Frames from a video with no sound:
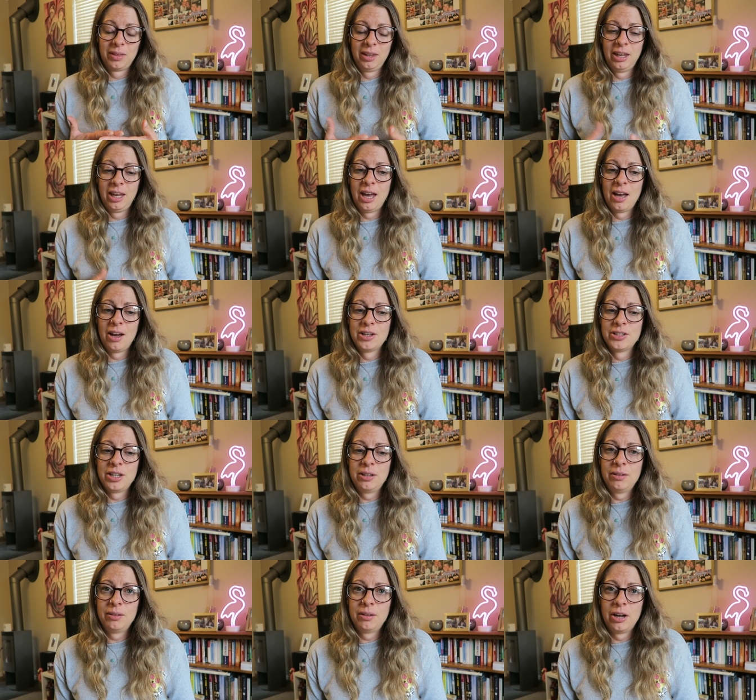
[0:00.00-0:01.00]
yeah, I
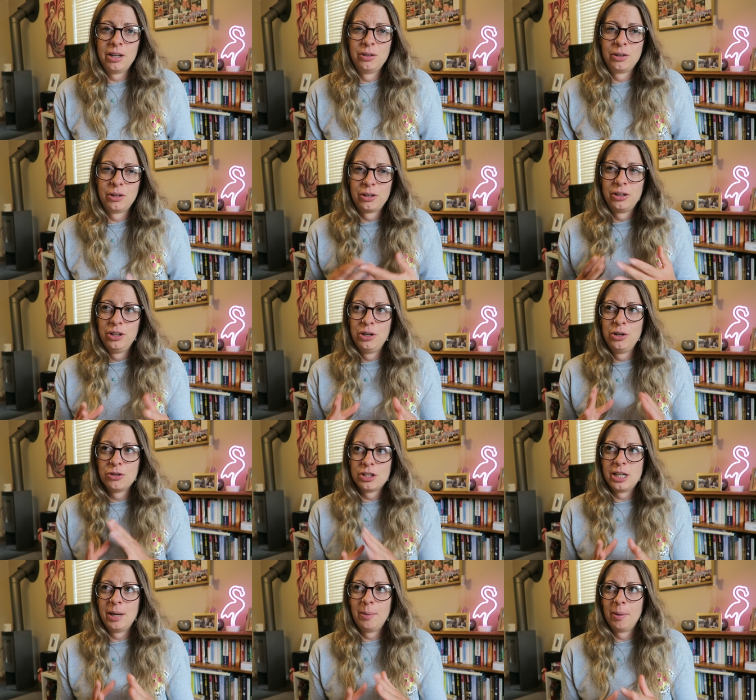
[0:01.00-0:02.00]
don't, I can
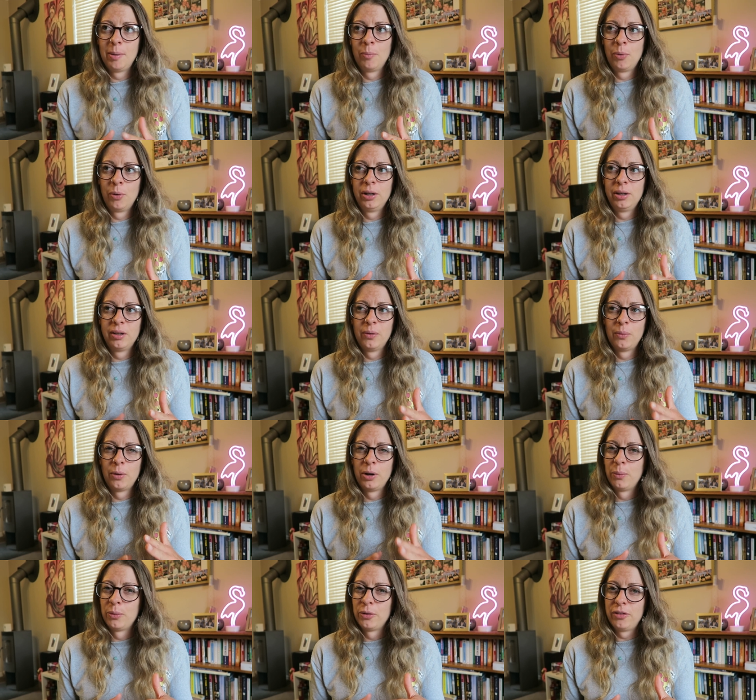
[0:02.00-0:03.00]
usually pinpoint what
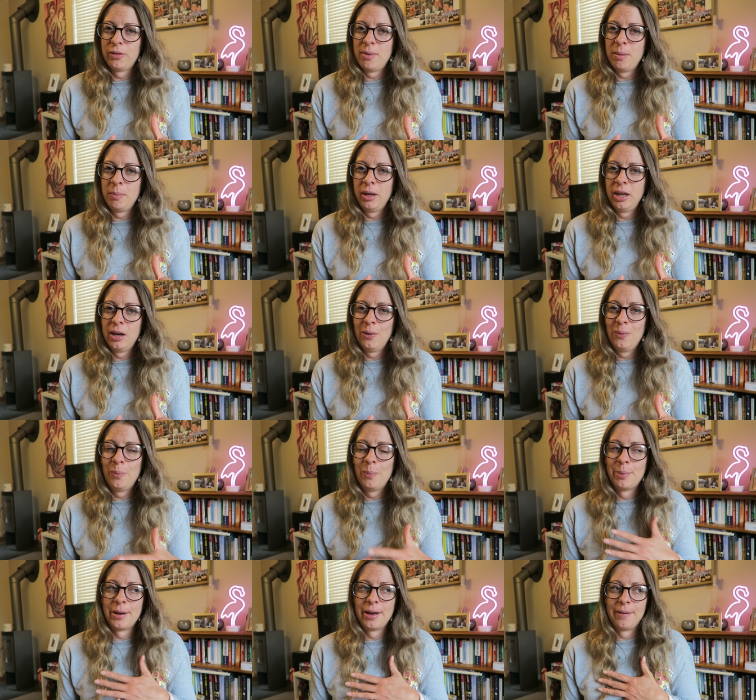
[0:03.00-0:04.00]
it was that made me ill,
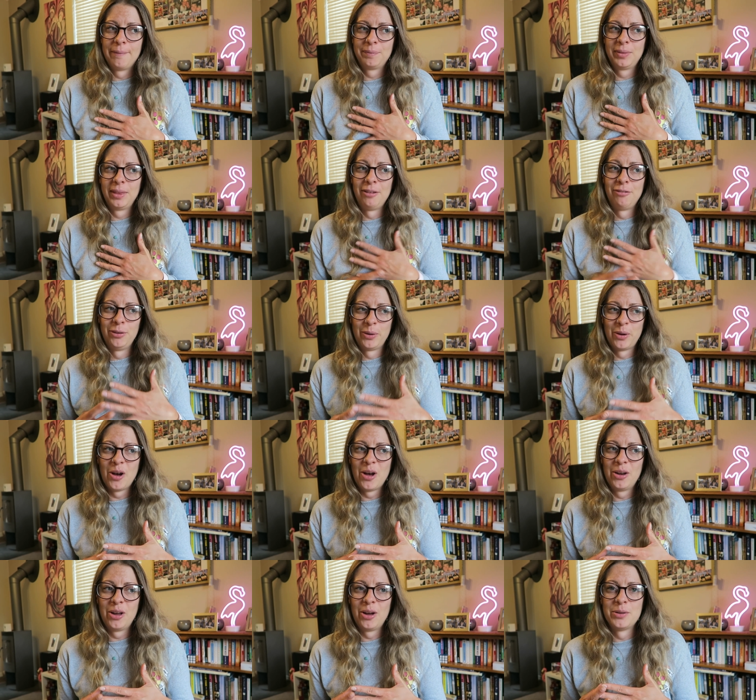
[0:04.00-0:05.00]
but if you
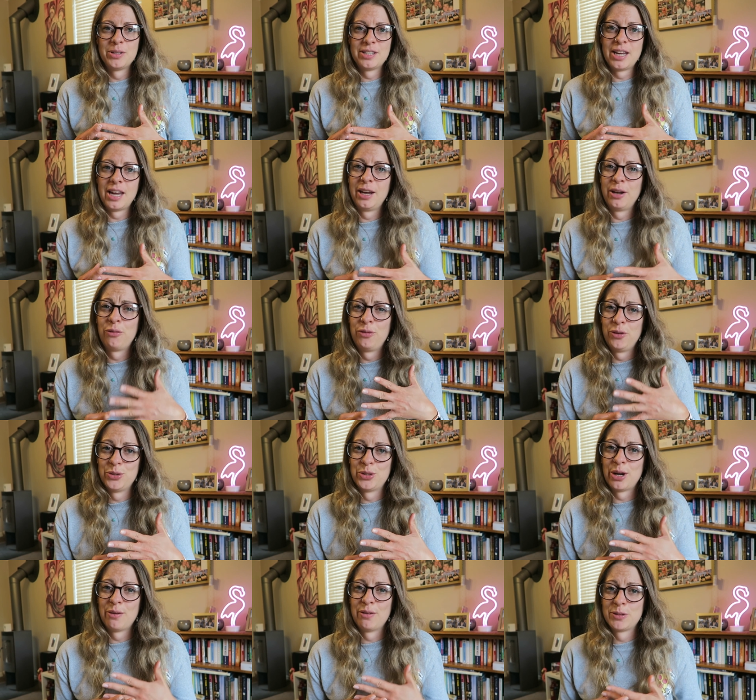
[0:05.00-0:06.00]
can't, I would say a food
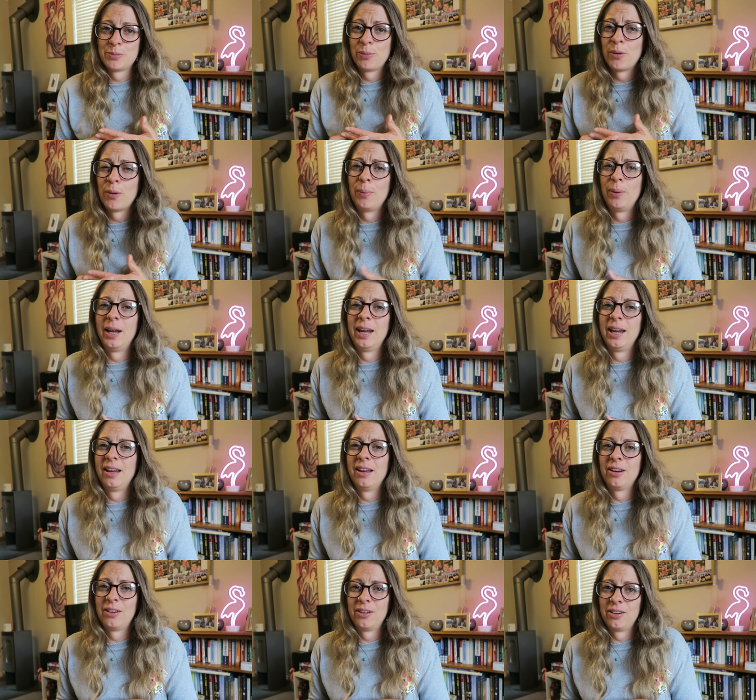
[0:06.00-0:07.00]
diary is probably
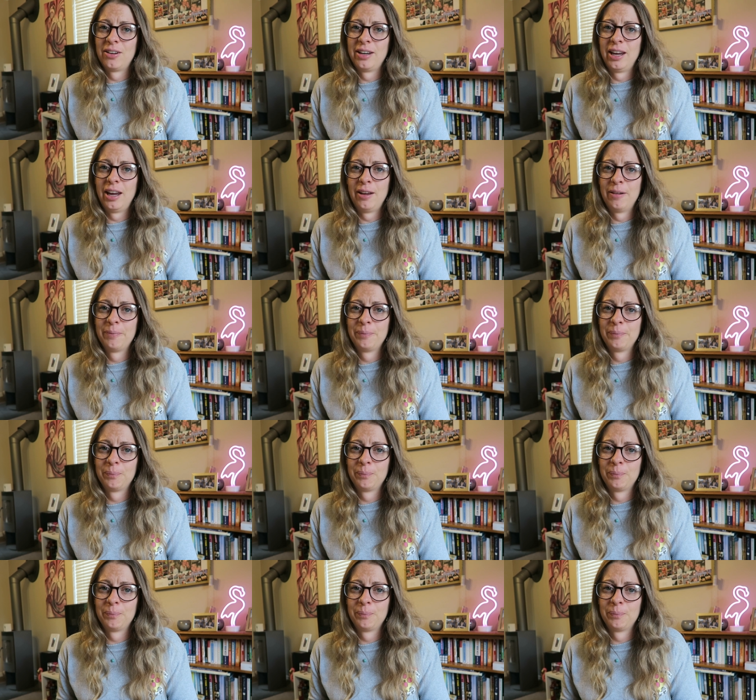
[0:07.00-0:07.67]
a good idea.